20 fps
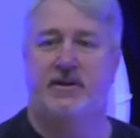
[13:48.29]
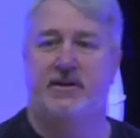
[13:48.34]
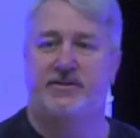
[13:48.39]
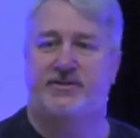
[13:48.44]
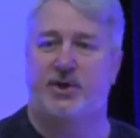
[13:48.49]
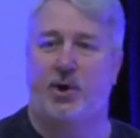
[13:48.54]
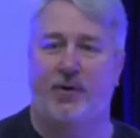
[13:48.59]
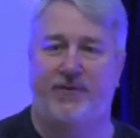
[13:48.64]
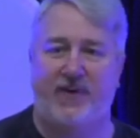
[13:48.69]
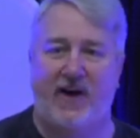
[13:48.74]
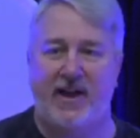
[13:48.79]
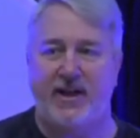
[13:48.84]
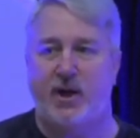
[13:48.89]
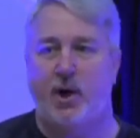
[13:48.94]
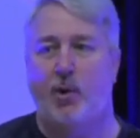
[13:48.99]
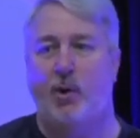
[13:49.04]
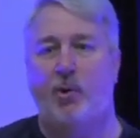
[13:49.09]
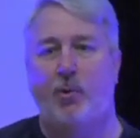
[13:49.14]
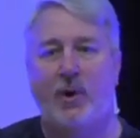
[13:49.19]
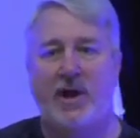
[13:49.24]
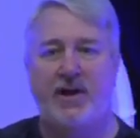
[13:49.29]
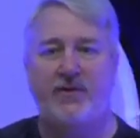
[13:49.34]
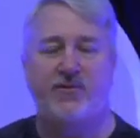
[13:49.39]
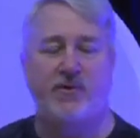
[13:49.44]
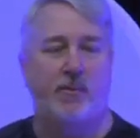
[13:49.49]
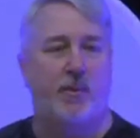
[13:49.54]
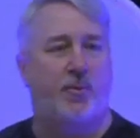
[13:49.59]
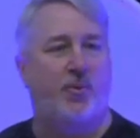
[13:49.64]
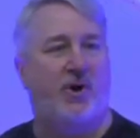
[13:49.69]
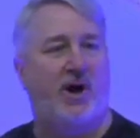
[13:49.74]
So if I go away
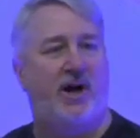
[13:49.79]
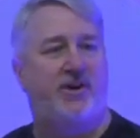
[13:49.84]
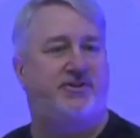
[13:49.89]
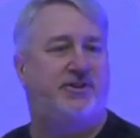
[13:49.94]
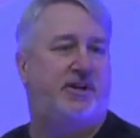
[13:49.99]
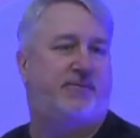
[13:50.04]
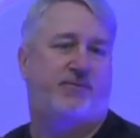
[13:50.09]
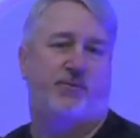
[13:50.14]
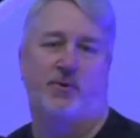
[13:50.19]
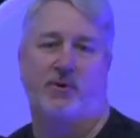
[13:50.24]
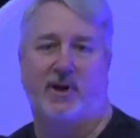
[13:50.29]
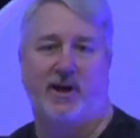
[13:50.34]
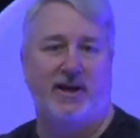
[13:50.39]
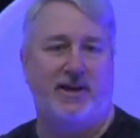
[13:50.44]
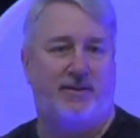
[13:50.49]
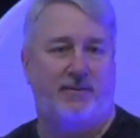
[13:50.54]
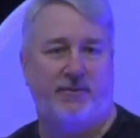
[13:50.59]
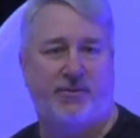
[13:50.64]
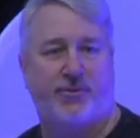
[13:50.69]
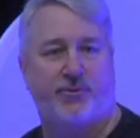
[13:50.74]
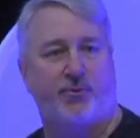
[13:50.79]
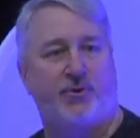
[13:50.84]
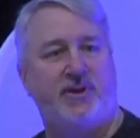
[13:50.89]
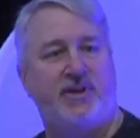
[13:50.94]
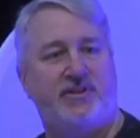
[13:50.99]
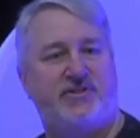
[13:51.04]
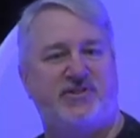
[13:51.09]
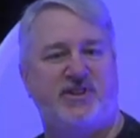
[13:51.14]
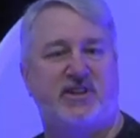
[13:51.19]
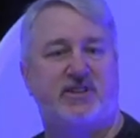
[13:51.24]
from a project for like
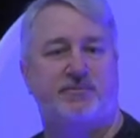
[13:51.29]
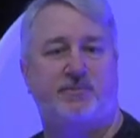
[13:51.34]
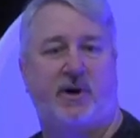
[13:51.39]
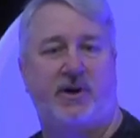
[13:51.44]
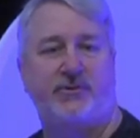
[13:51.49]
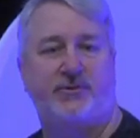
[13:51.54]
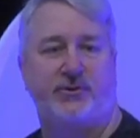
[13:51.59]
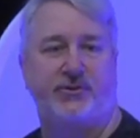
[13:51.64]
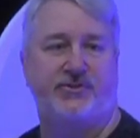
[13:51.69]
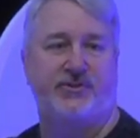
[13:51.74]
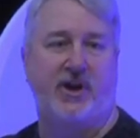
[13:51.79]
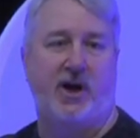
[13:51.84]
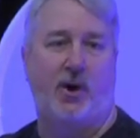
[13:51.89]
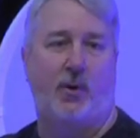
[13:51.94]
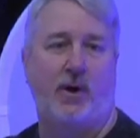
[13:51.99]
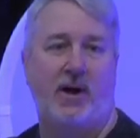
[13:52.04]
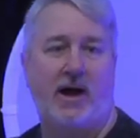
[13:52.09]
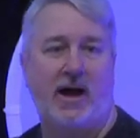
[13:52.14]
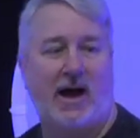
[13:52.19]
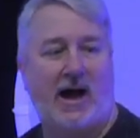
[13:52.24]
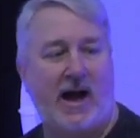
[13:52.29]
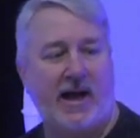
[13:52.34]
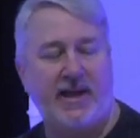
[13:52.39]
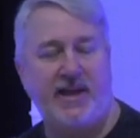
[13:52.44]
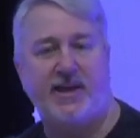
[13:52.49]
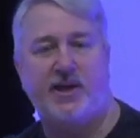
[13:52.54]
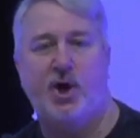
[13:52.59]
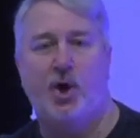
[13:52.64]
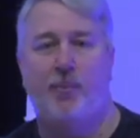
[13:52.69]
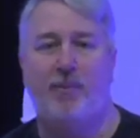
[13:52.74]
three, six months or so, I
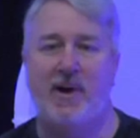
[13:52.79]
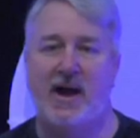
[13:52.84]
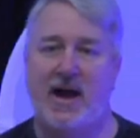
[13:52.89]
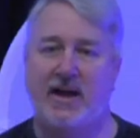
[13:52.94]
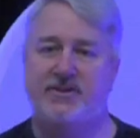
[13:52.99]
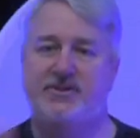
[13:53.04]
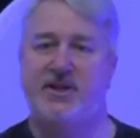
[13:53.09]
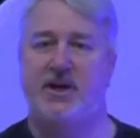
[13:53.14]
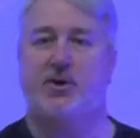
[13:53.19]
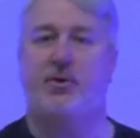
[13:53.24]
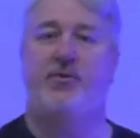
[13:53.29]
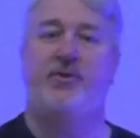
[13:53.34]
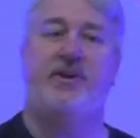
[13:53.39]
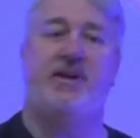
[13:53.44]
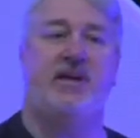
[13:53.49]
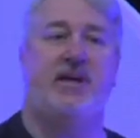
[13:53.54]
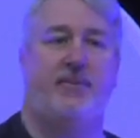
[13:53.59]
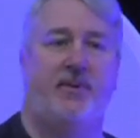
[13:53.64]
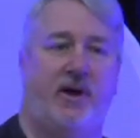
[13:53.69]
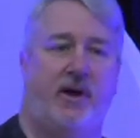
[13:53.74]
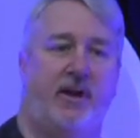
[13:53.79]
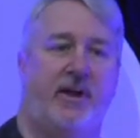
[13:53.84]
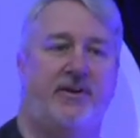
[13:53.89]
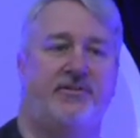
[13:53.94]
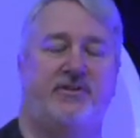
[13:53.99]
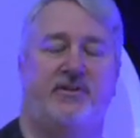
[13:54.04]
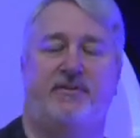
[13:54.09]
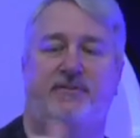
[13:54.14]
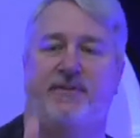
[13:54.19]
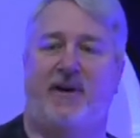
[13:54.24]
can go back, check on the email
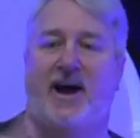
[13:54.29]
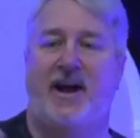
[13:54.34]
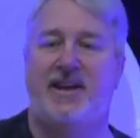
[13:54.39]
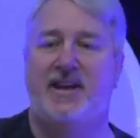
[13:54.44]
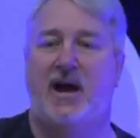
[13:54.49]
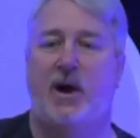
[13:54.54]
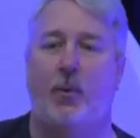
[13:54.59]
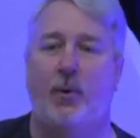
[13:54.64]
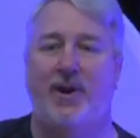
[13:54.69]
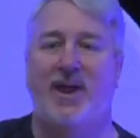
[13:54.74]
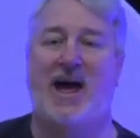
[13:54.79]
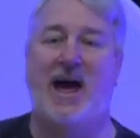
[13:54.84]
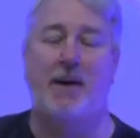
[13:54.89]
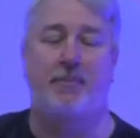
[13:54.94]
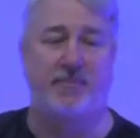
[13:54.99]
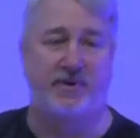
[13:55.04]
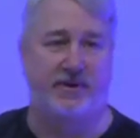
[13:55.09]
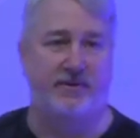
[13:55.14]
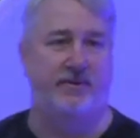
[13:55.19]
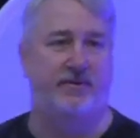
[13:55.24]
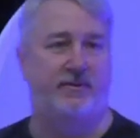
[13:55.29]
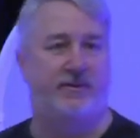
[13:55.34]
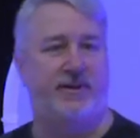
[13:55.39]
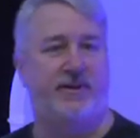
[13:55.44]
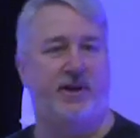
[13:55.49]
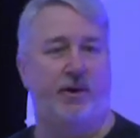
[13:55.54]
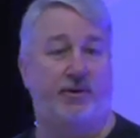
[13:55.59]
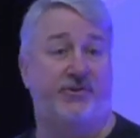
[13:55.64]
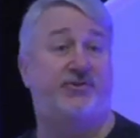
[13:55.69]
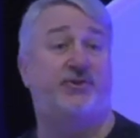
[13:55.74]
list, and find out what happened,
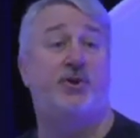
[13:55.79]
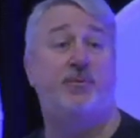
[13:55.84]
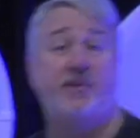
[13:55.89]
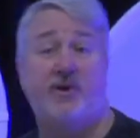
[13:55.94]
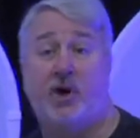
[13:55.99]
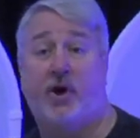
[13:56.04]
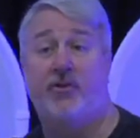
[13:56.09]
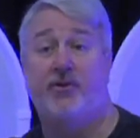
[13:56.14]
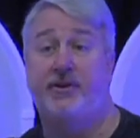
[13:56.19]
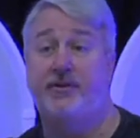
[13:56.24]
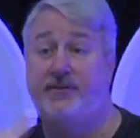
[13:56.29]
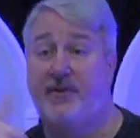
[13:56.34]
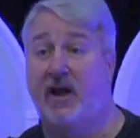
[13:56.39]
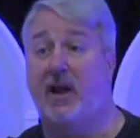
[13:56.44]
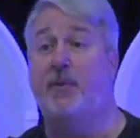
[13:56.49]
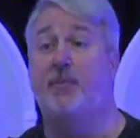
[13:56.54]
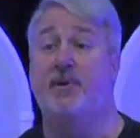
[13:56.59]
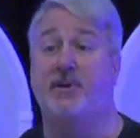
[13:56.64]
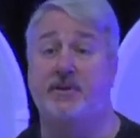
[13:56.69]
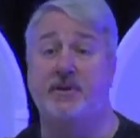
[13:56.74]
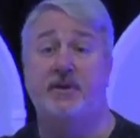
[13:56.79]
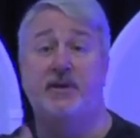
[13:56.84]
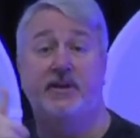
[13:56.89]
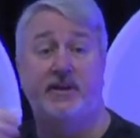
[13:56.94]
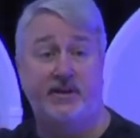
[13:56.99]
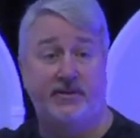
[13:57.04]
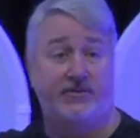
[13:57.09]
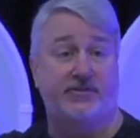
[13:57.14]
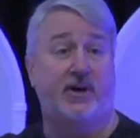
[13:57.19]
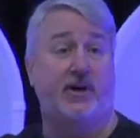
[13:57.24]
you know, assuming all the development
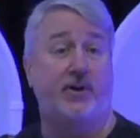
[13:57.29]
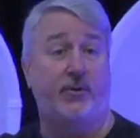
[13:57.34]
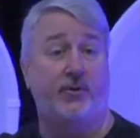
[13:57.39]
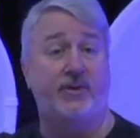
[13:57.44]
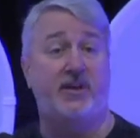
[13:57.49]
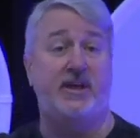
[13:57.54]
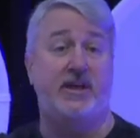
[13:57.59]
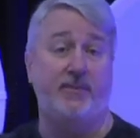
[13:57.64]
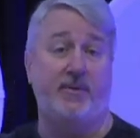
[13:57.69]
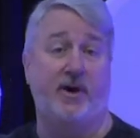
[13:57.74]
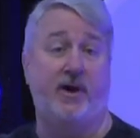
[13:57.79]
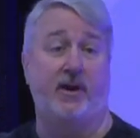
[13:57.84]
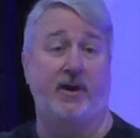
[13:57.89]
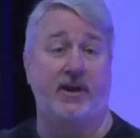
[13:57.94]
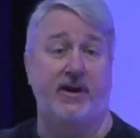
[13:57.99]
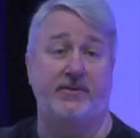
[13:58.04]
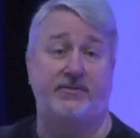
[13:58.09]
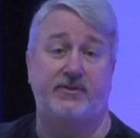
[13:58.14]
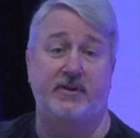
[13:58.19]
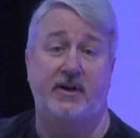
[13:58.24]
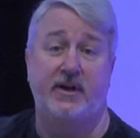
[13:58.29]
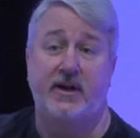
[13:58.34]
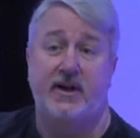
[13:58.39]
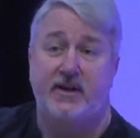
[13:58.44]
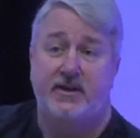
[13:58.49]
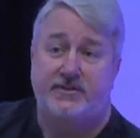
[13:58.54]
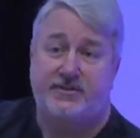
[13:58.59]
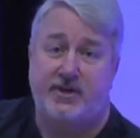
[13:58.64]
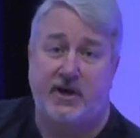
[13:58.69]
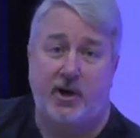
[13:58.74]
is done on the email list.
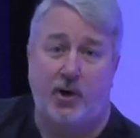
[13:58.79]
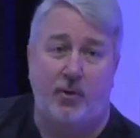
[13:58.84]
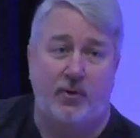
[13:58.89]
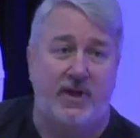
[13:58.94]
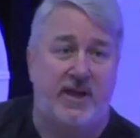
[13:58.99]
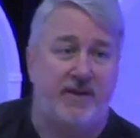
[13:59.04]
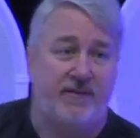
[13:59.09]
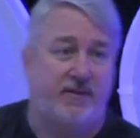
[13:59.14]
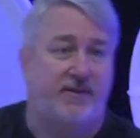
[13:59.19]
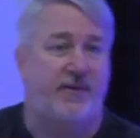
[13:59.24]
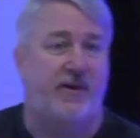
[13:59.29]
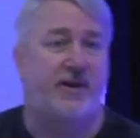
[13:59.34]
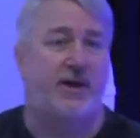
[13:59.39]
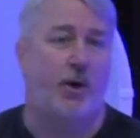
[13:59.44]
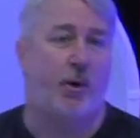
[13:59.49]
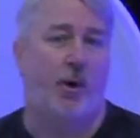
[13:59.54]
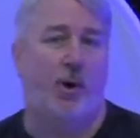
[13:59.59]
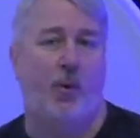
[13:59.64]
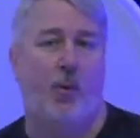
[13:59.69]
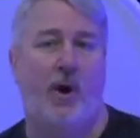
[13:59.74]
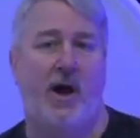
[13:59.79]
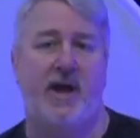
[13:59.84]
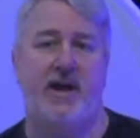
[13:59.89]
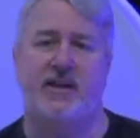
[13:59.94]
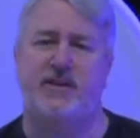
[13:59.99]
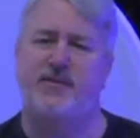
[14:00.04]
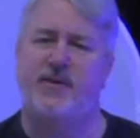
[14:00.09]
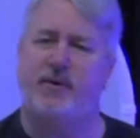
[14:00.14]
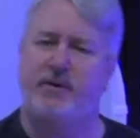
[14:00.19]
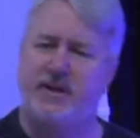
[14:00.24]
So even if I go away,
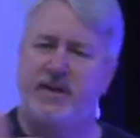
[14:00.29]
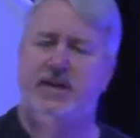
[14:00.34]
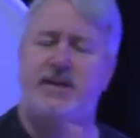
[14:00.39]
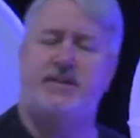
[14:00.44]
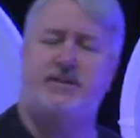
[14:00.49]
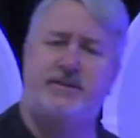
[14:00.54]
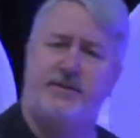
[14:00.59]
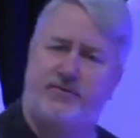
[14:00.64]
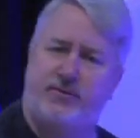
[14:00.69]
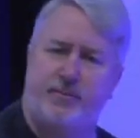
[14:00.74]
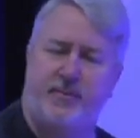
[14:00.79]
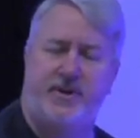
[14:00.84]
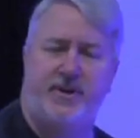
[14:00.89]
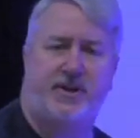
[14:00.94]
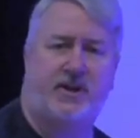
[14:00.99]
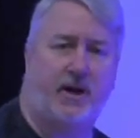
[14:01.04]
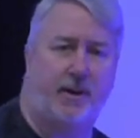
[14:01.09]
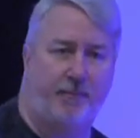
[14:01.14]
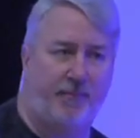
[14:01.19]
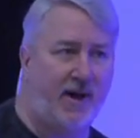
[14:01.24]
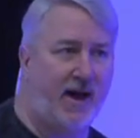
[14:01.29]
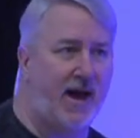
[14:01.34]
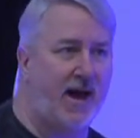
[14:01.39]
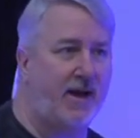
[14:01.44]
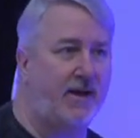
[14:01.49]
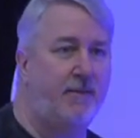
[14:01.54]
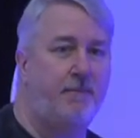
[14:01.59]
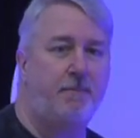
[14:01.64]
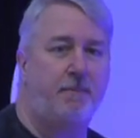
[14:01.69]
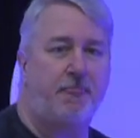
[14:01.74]
it's very easy for me to come
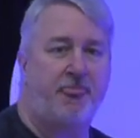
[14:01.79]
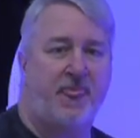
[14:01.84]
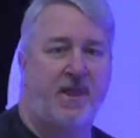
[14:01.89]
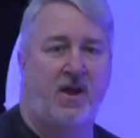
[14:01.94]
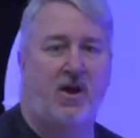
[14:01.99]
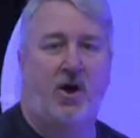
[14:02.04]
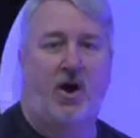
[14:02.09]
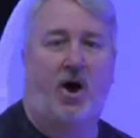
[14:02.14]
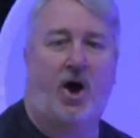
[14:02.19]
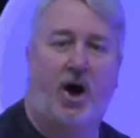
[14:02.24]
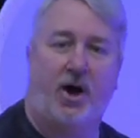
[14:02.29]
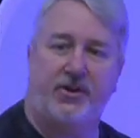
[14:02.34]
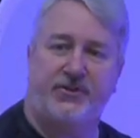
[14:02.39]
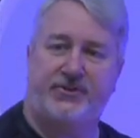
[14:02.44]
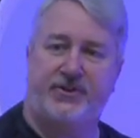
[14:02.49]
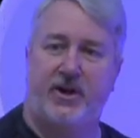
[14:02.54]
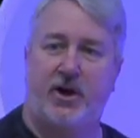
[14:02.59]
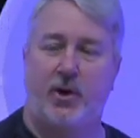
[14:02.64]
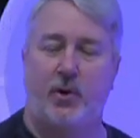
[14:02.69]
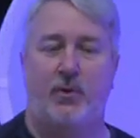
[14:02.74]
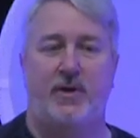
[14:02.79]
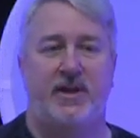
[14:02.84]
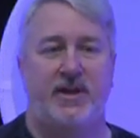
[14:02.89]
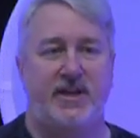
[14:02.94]
back. Also,